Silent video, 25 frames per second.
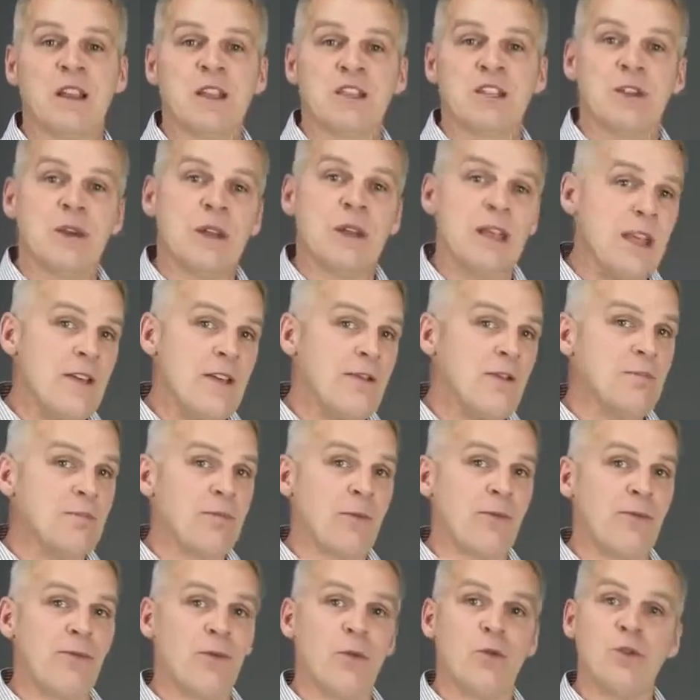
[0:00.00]
So even
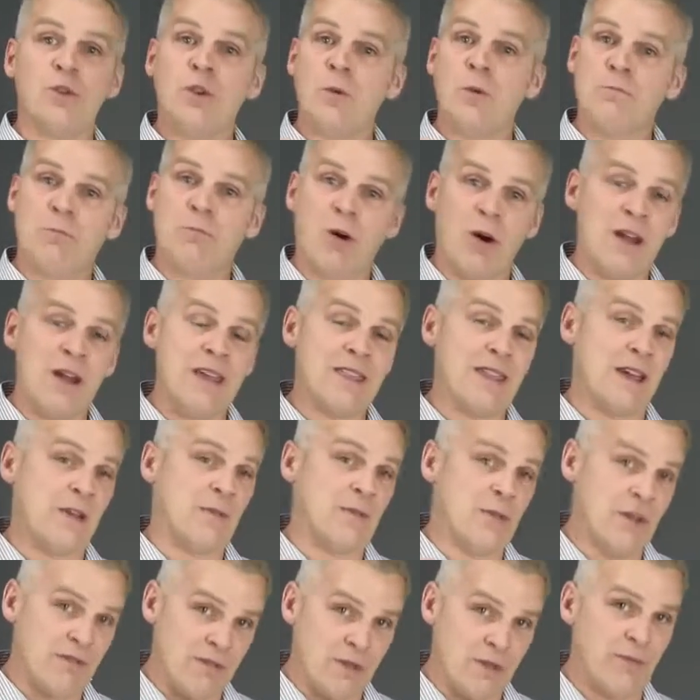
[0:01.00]
before you buy that
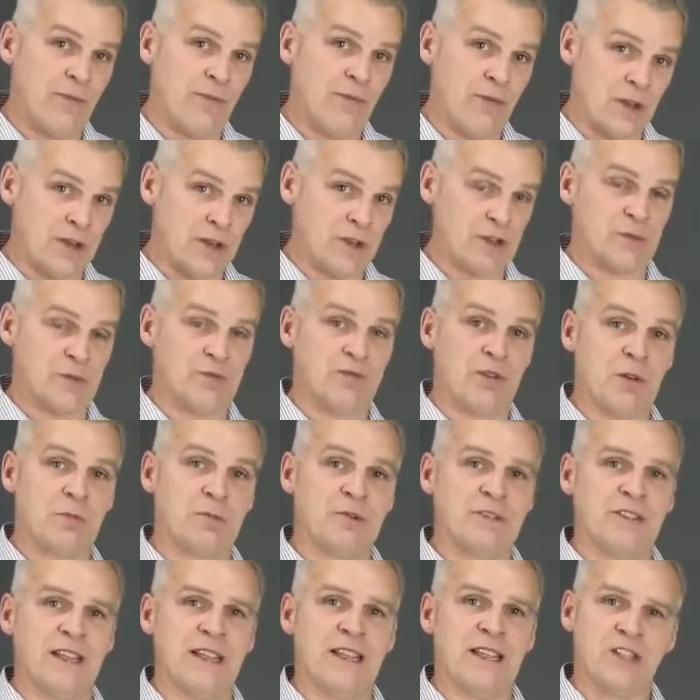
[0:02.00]
very first
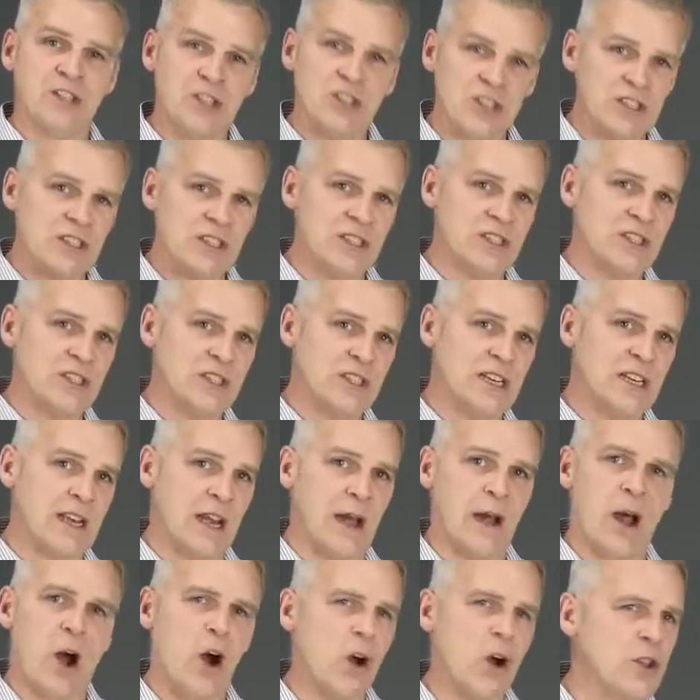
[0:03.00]
property, just
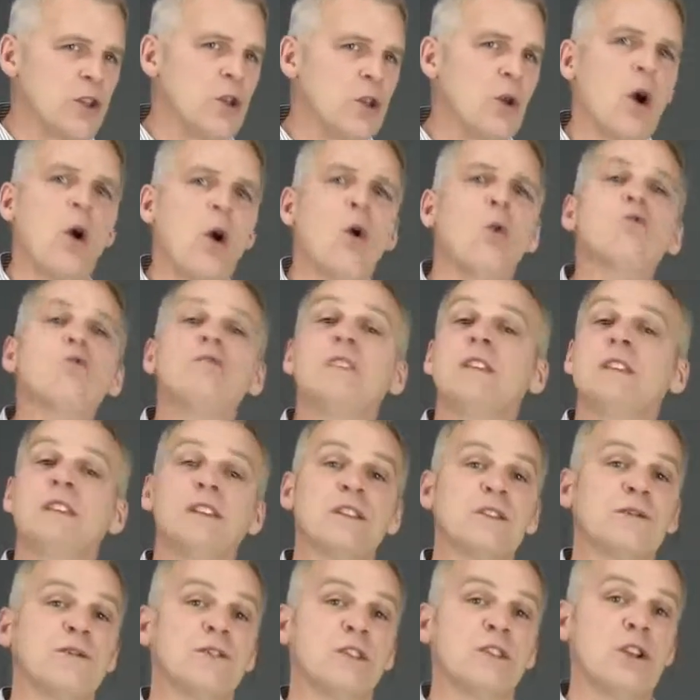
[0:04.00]
consider, are you holding
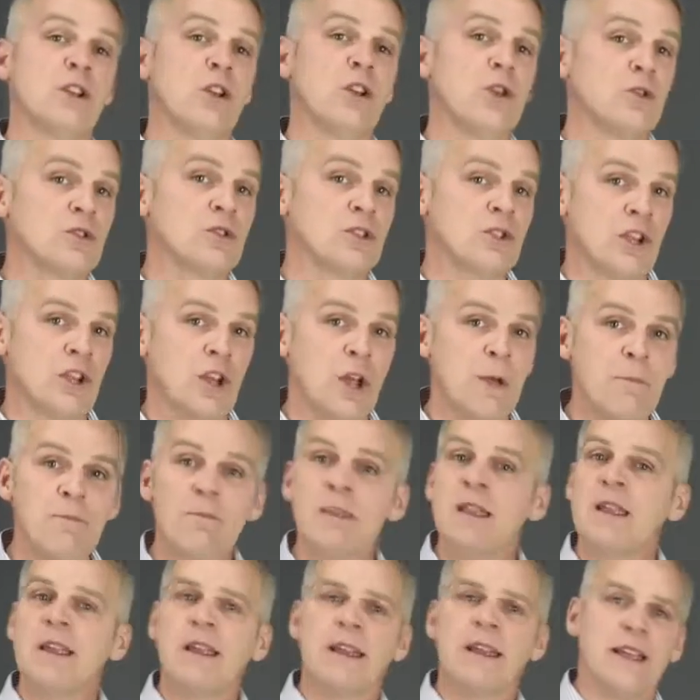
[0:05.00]
this for the long term?
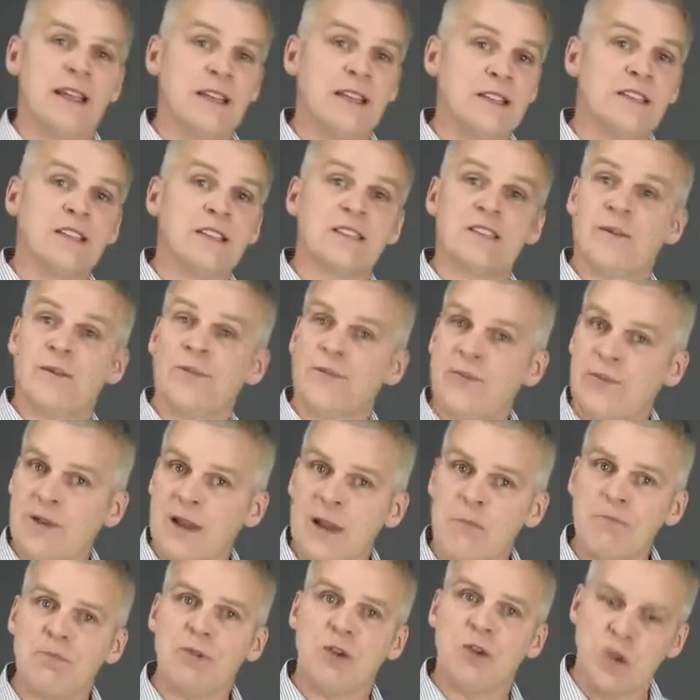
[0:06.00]
Is this a
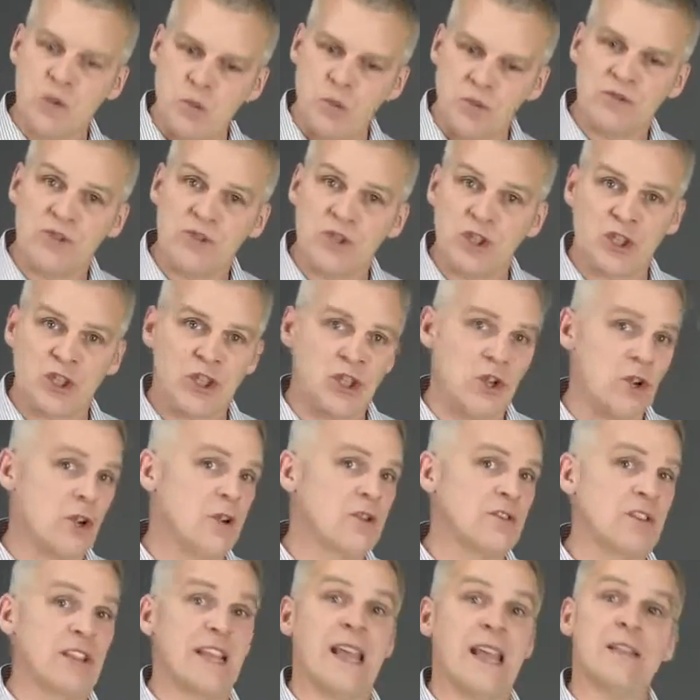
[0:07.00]
flip that you want to
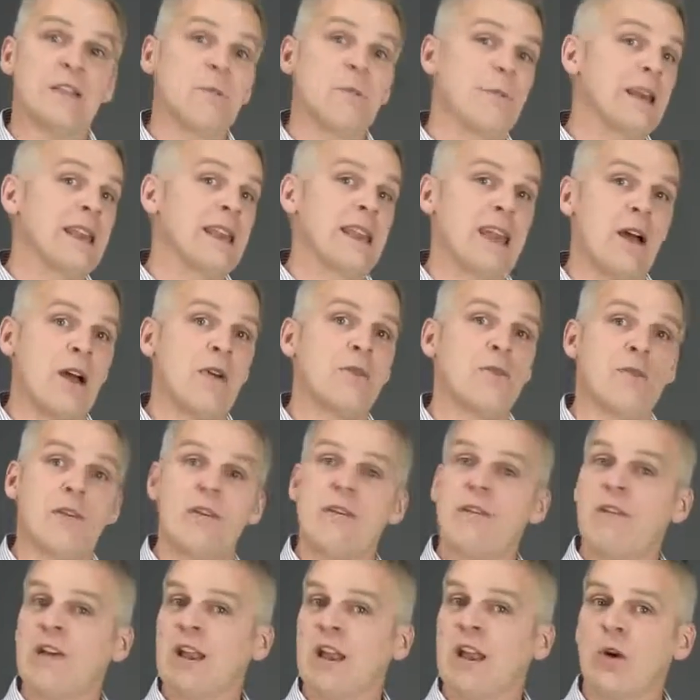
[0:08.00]
churn to get the money out of
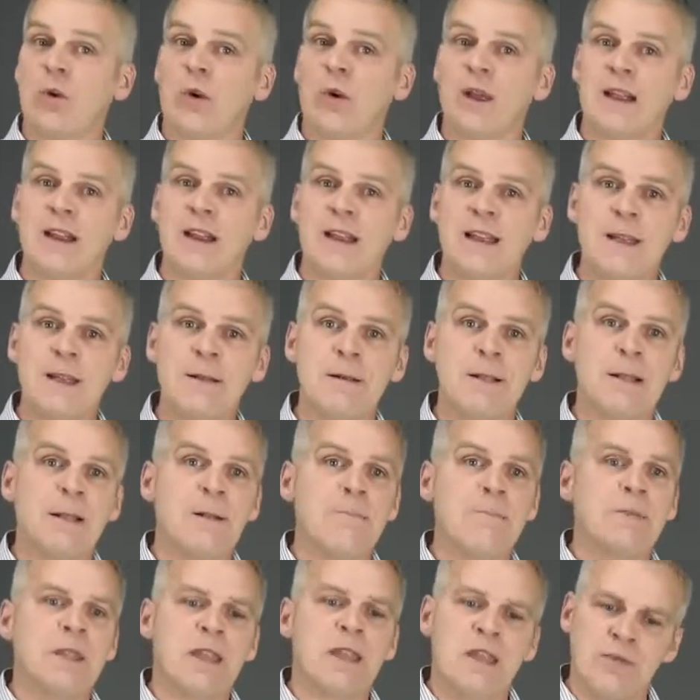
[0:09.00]
very, very quickly?
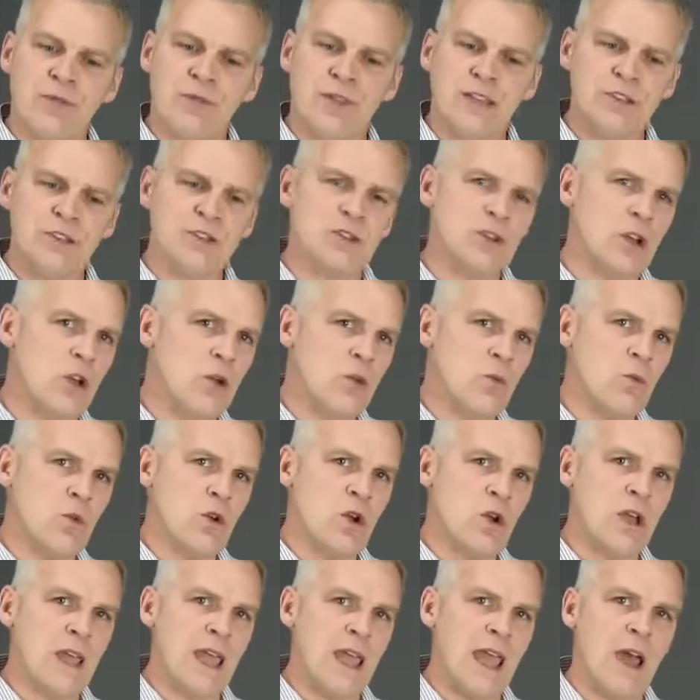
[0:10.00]
If things don't
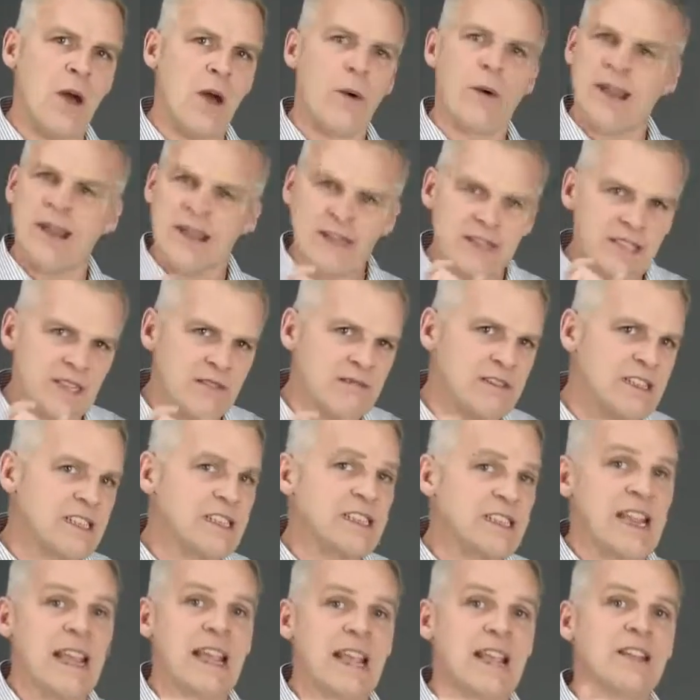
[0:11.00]
work out, is there a
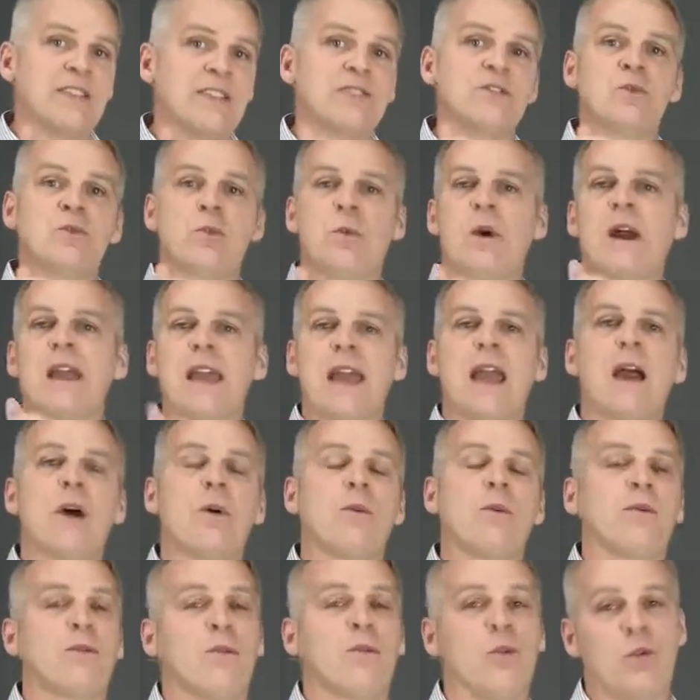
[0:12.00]
second way
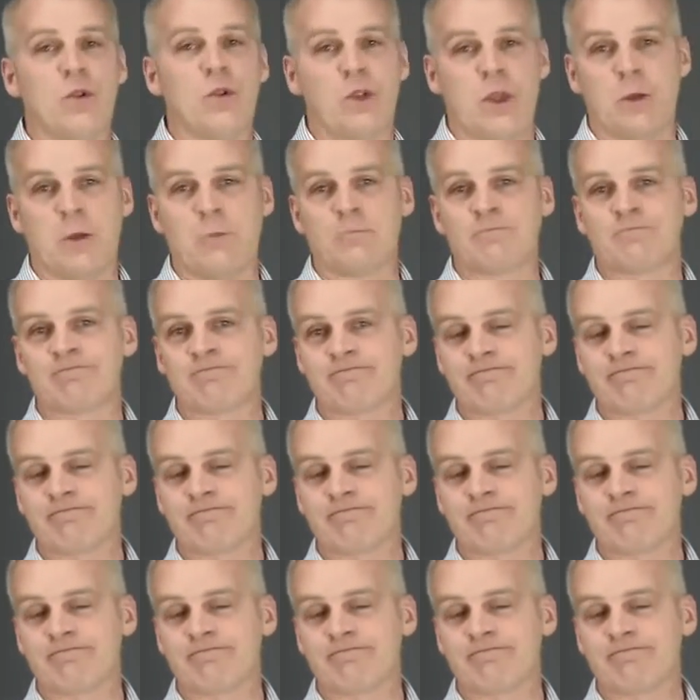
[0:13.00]
out for you?